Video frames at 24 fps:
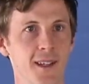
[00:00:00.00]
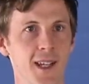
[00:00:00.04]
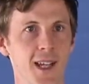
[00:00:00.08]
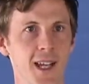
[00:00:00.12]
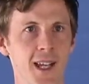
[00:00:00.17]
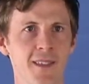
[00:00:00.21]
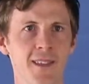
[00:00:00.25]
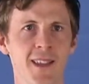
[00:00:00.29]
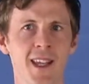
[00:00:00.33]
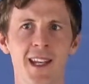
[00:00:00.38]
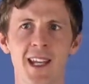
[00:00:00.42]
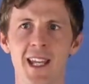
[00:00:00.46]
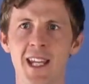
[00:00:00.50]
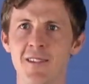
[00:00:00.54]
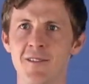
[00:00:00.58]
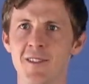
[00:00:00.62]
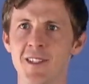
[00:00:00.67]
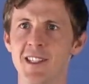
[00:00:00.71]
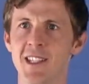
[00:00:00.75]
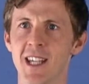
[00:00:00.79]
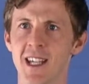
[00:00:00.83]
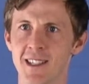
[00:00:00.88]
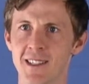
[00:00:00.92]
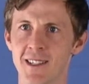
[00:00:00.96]
And then
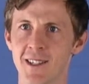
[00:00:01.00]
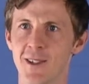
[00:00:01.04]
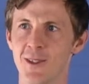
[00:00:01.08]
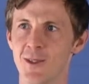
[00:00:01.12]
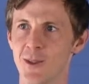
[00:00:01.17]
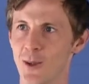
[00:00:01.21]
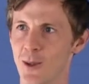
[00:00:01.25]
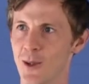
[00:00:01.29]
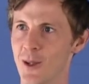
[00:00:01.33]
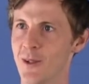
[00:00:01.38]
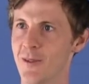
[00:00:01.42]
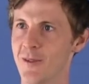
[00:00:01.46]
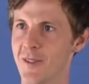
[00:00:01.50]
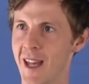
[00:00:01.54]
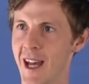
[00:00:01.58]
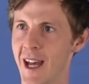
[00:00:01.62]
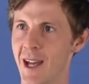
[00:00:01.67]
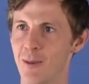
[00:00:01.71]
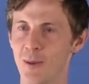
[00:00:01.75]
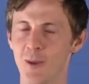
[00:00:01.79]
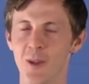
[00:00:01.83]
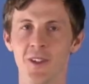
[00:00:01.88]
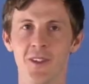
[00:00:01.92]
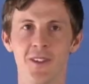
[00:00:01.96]
even just the thought of
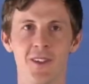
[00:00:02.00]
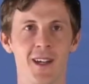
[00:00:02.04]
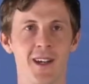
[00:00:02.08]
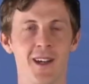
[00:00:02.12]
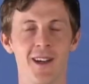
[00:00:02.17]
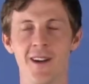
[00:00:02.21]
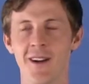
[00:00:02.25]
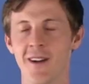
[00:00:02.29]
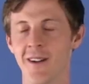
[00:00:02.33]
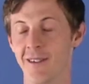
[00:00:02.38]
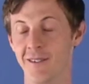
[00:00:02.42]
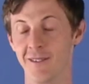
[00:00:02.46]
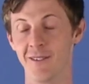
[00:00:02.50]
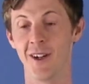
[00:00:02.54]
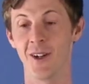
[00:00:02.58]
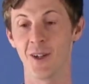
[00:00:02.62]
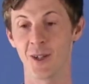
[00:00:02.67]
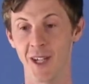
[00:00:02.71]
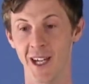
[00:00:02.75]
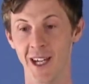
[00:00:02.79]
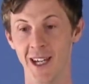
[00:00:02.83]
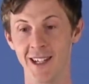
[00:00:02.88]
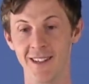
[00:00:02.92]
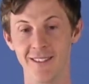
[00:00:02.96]
that was like, oh,
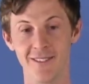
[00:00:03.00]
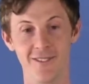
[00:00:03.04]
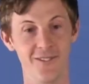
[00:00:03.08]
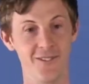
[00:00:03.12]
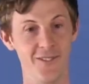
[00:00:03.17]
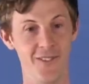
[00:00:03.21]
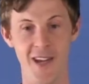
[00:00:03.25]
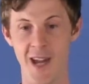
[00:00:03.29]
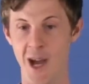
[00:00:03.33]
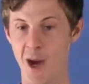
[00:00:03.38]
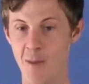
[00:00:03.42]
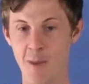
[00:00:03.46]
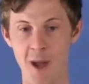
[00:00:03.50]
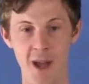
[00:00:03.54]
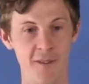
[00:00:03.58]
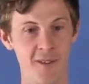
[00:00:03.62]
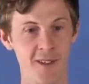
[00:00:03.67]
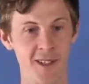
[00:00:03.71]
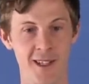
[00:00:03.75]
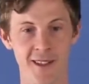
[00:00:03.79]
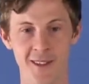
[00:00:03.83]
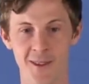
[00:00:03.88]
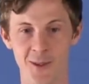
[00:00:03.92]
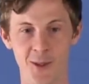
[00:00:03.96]
okay, now I'm
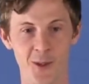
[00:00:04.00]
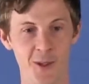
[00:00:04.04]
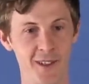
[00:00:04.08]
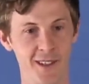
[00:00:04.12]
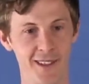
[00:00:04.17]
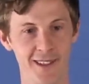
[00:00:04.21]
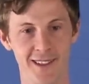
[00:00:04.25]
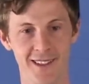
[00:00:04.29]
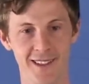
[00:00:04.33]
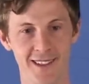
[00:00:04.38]
having that thought.